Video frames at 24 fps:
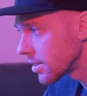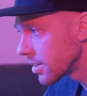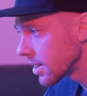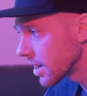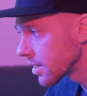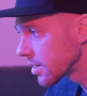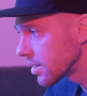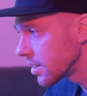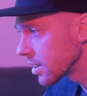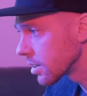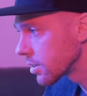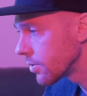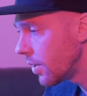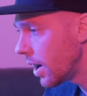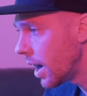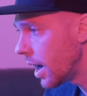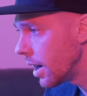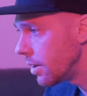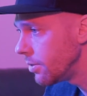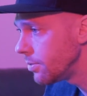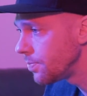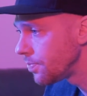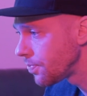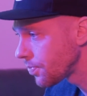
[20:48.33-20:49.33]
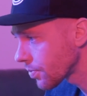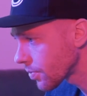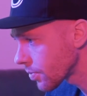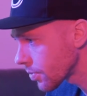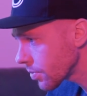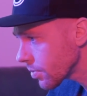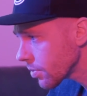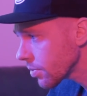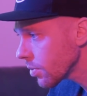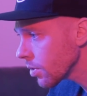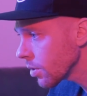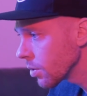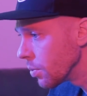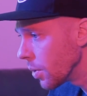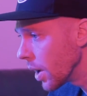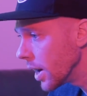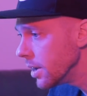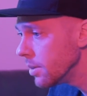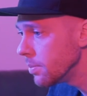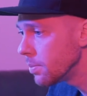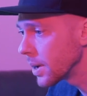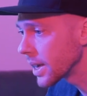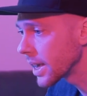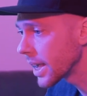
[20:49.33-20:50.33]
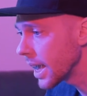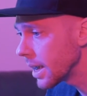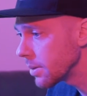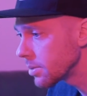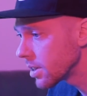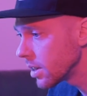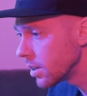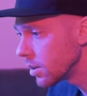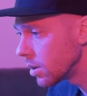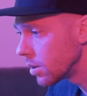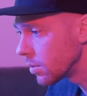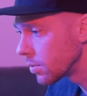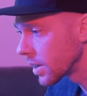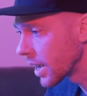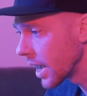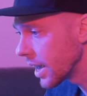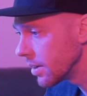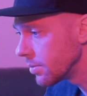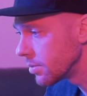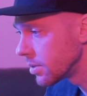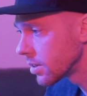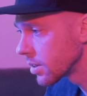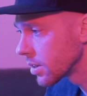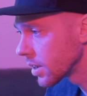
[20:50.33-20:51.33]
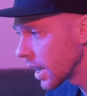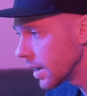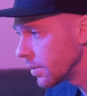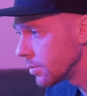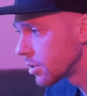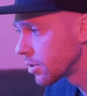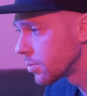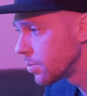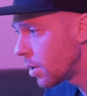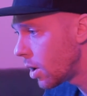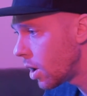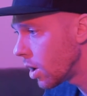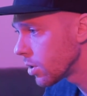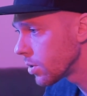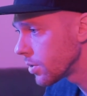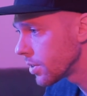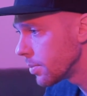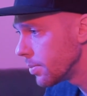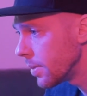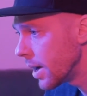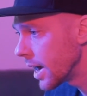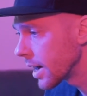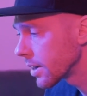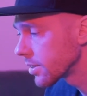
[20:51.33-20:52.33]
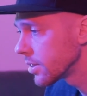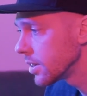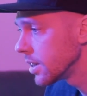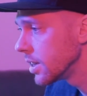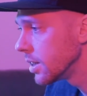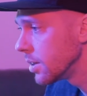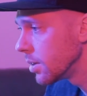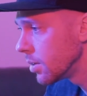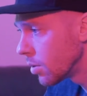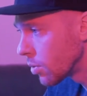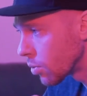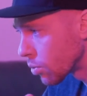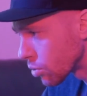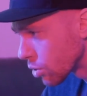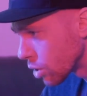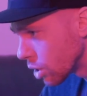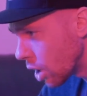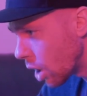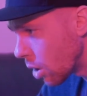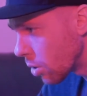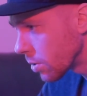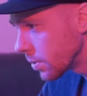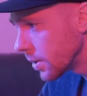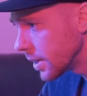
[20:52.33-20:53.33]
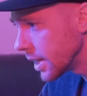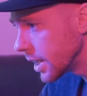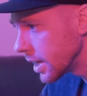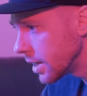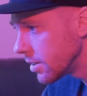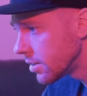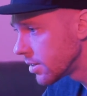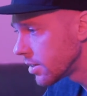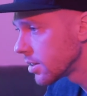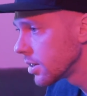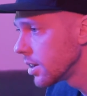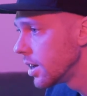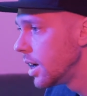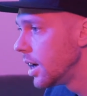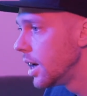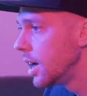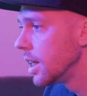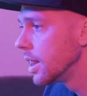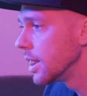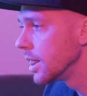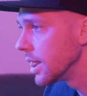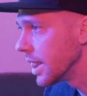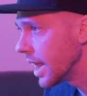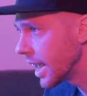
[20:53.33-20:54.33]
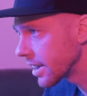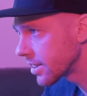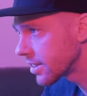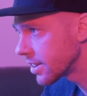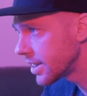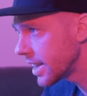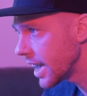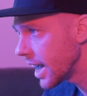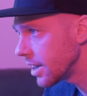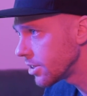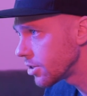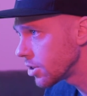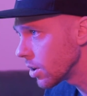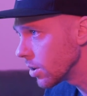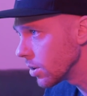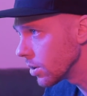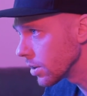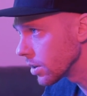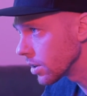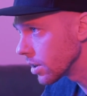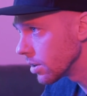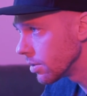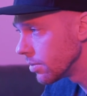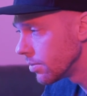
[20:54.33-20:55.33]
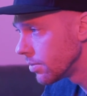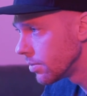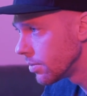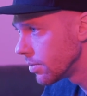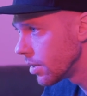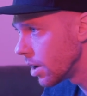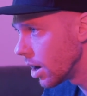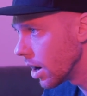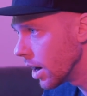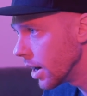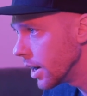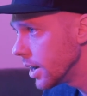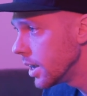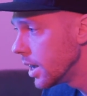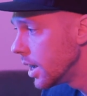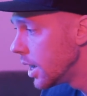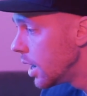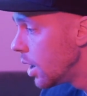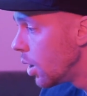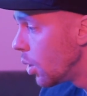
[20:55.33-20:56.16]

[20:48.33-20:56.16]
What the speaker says: is like 6'5", right? But Gabe's smaller than Max, lower release, legs attach earlier, all right?